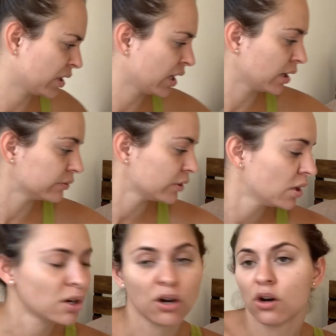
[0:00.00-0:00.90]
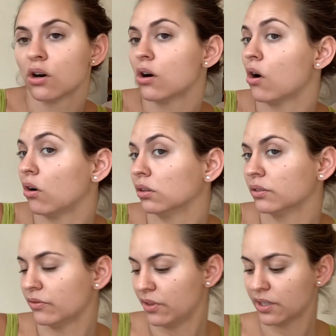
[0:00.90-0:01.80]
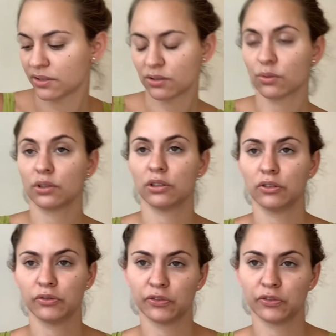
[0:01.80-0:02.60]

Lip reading: have all of this sort of